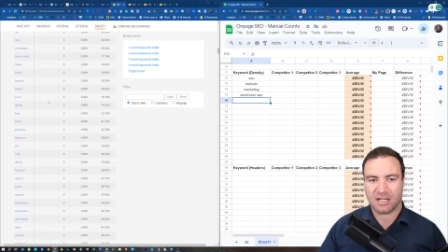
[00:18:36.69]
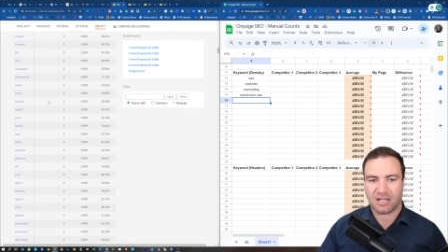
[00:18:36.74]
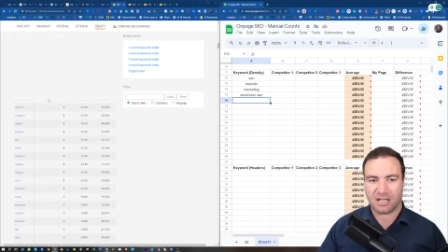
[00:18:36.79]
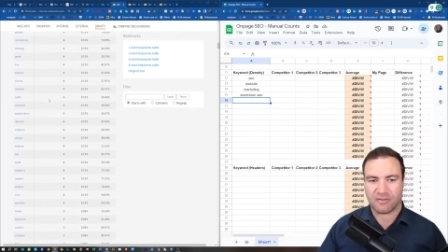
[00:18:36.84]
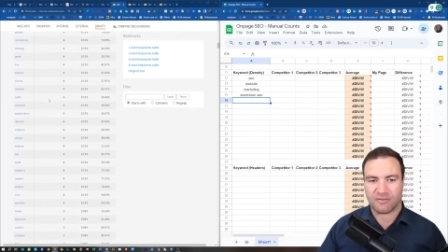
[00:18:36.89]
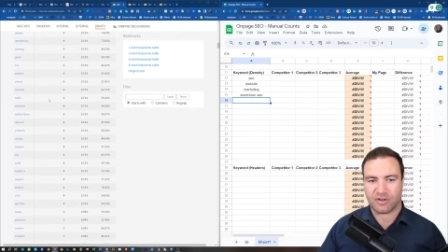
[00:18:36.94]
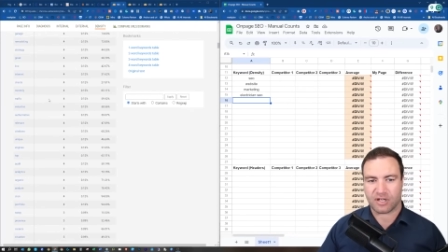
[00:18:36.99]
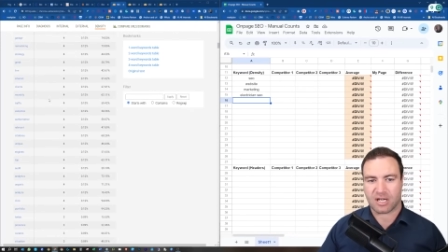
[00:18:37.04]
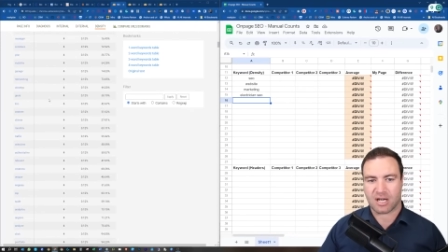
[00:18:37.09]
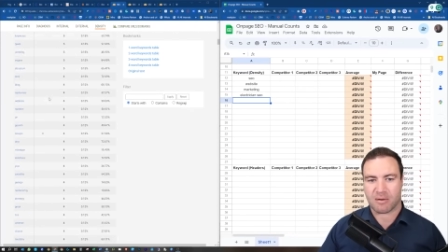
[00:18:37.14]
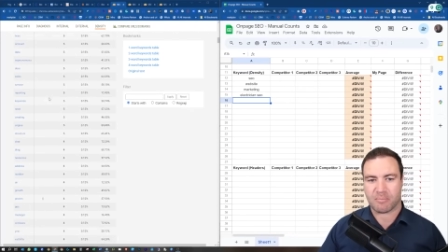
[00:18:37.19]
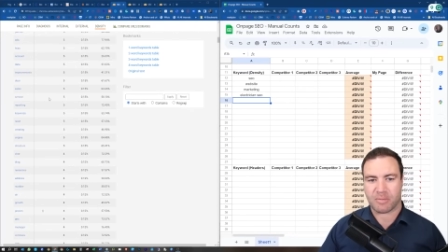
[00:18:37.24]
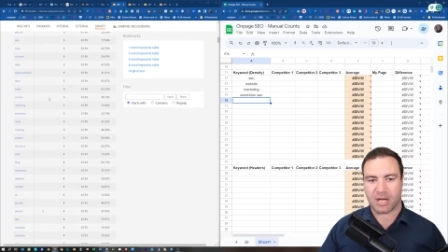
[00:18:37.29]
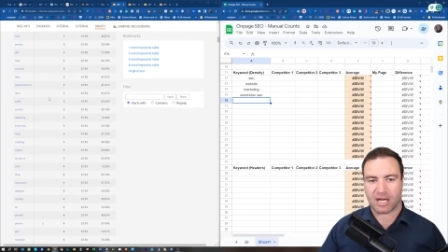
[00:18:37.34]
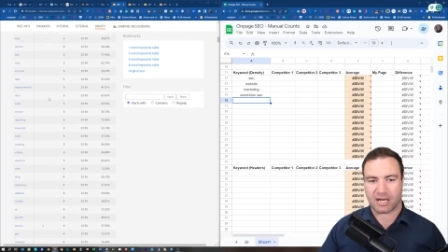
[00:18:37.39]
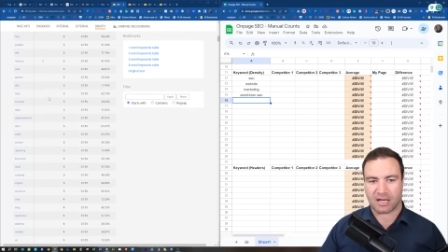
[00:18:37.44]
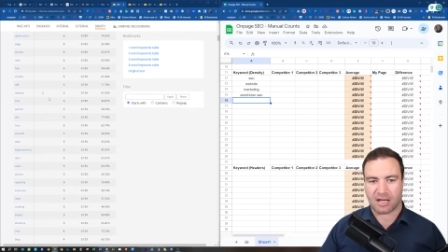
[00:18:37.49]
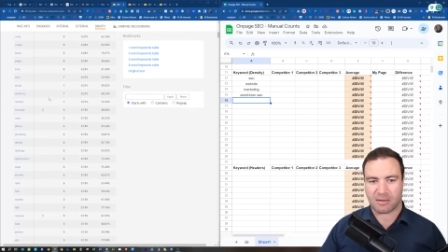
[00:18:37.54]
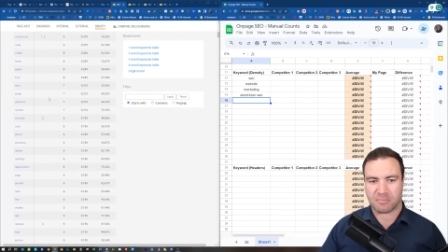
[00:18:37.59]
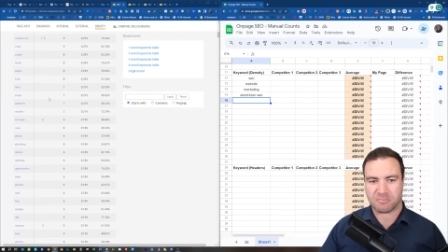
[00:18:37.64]
If we come
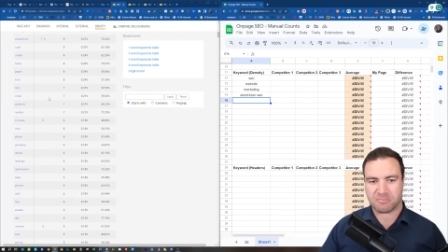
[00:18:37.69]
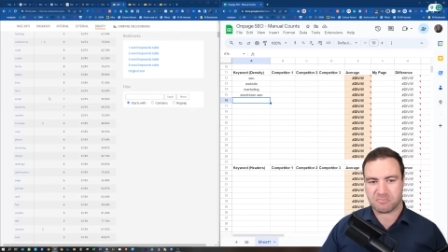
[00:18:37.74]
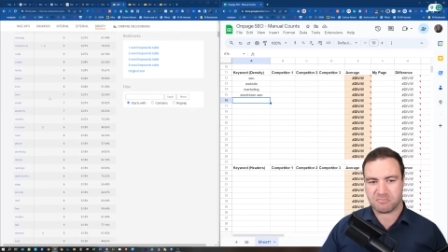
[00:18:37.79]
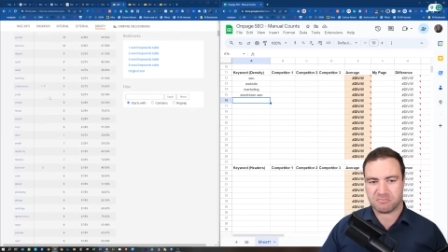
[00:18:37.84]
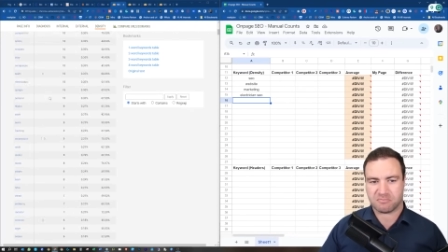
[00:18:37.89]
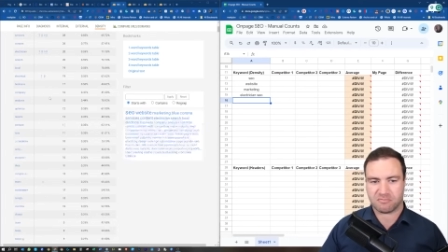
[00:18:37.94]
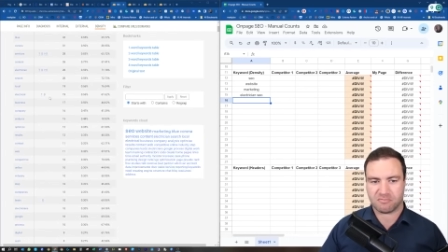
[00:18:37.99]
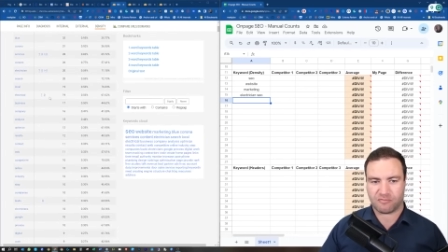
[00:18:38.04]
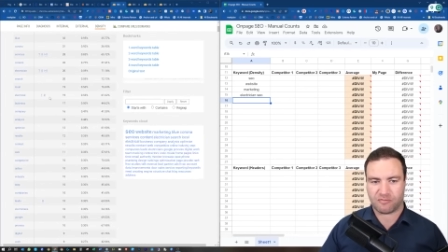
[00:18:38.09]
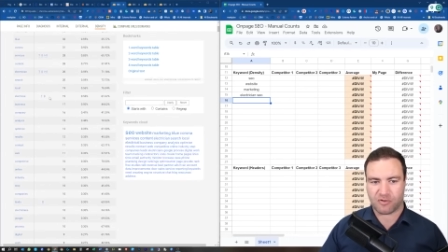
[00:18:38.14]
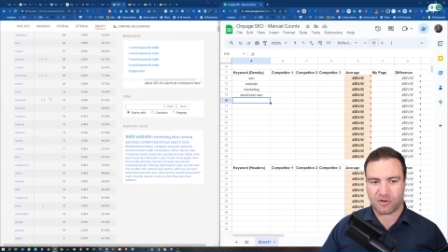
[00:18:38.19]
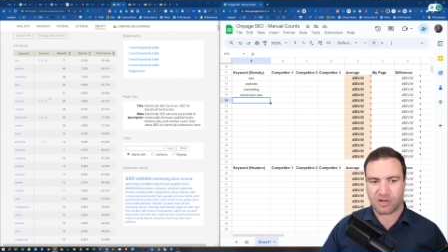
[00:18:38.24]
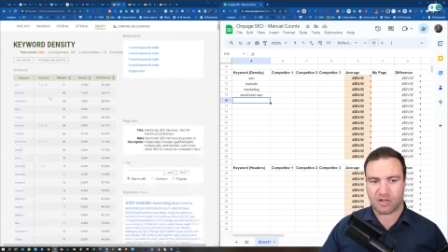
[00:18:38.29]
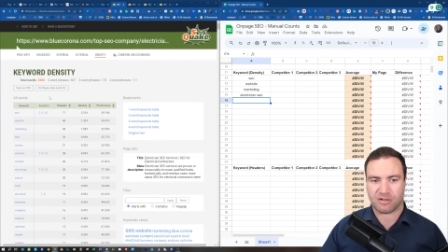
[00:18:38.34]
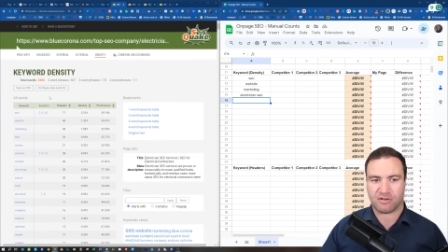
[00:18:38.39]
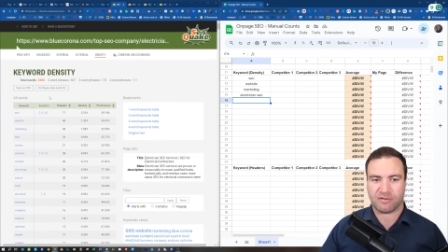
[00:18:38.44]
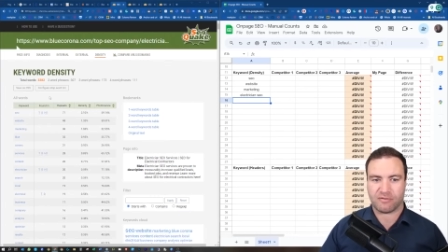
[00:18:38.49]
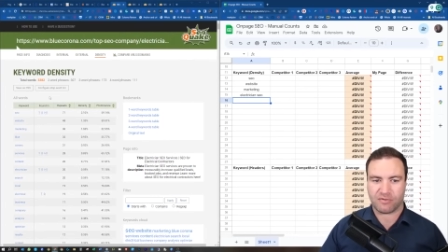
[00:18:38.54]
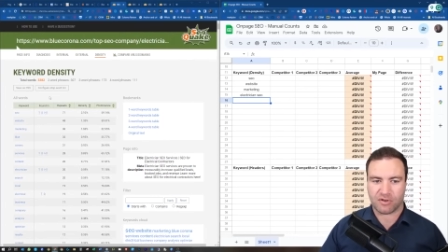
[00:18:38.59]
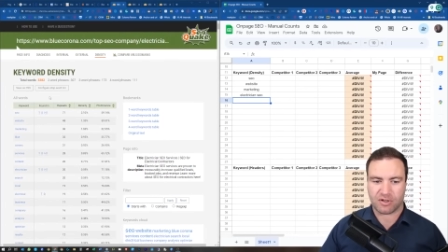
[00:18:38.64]
back up further
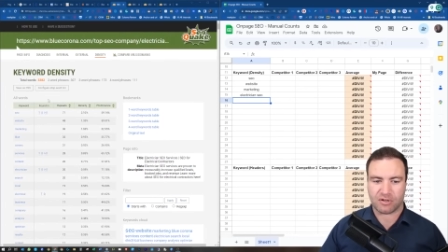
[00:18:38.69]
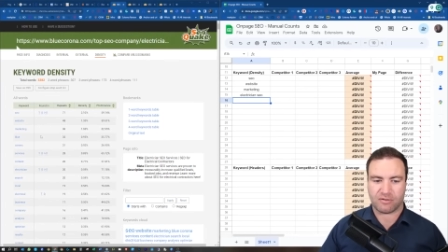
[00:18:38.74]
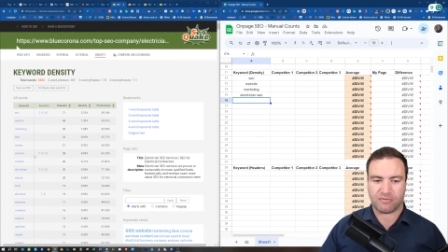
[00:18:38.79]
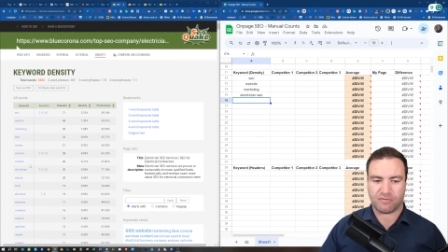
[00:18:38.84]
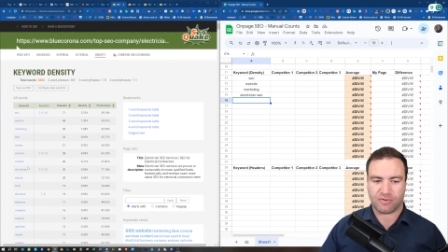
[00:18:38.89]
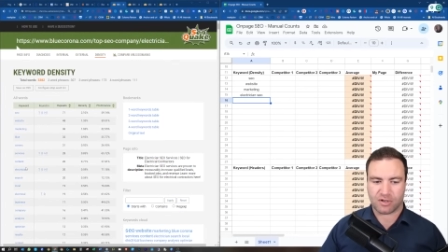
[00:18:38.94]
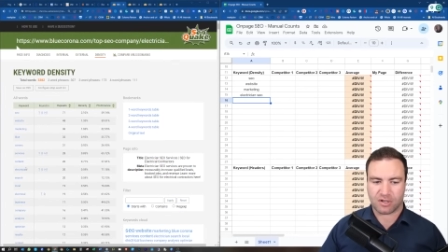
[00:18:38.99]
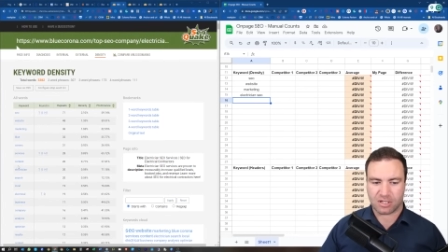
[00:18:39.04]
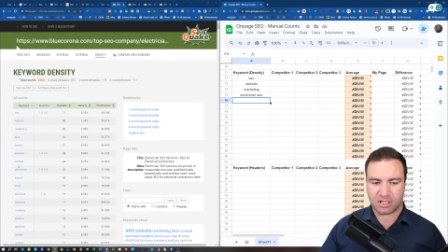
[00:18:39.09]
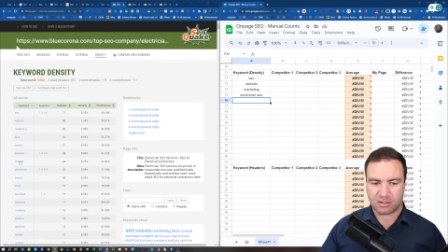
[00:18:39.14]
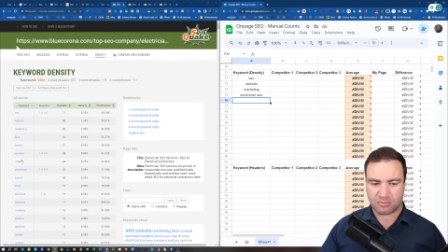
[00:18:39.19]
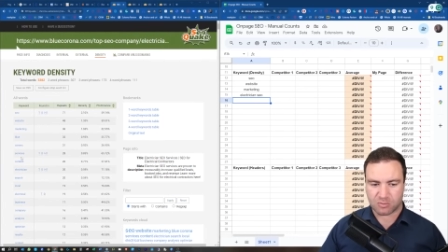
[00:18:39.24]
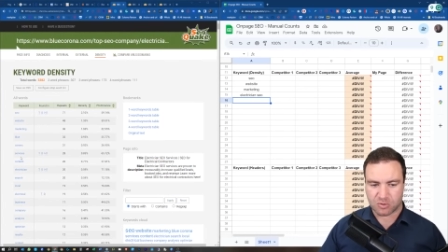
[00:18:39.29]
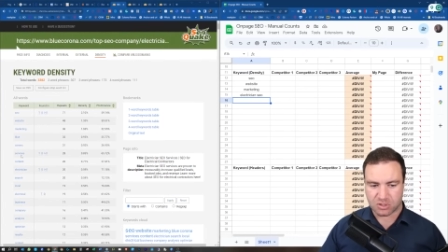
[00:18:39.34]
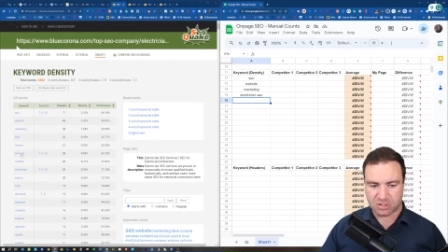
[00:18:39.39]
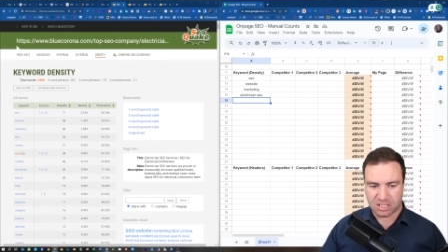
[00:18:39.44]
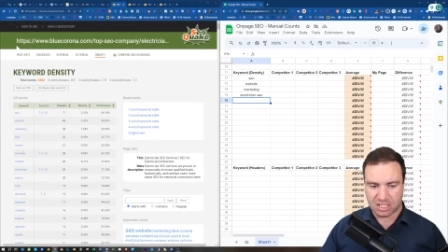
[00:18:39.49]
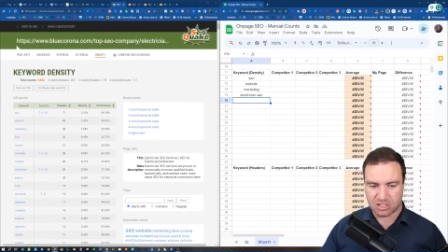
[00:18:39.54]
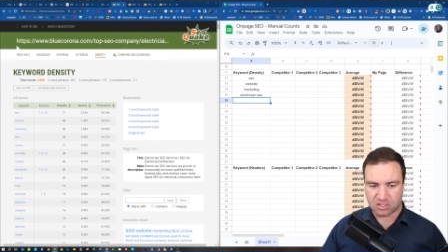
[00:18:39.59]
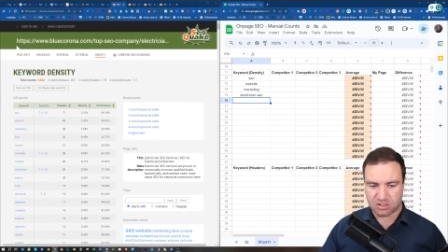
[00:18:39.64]
and further and further, we'll
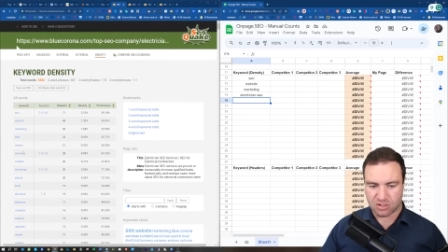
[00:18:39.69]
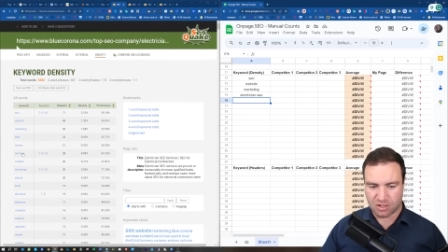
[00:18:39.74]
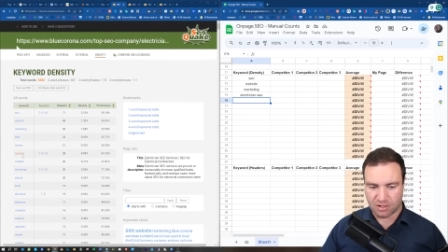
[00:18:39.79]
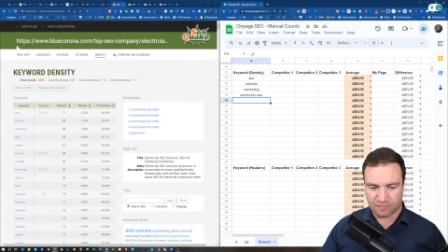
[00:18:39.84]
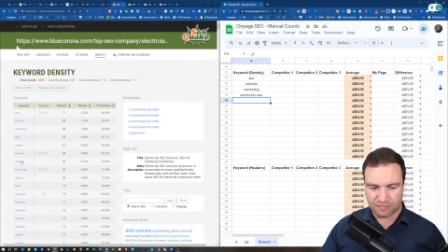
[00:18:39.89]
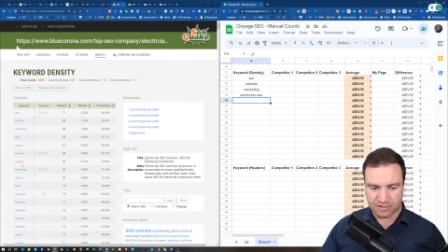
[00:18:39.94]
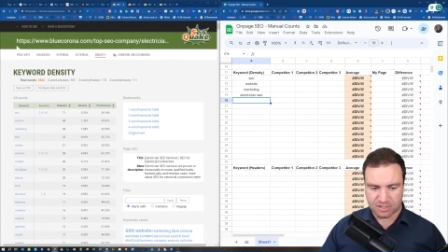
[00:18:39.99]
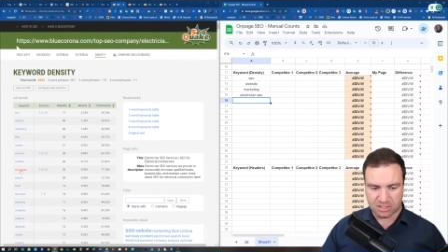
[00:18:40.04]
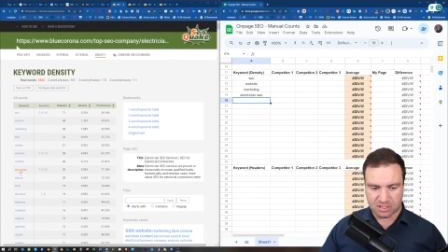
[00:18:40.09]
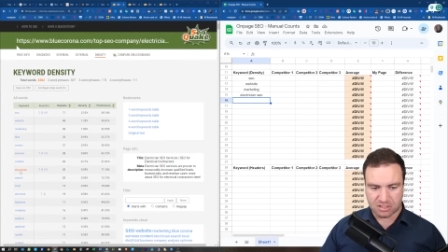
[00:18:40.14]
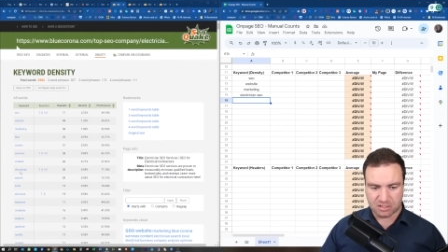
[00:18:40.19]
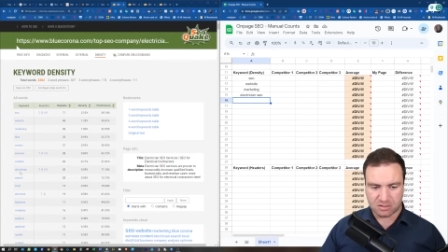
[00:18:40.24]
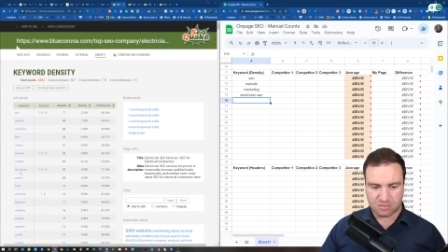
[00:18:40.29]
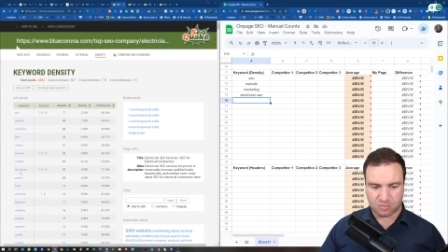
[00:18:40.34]
see services,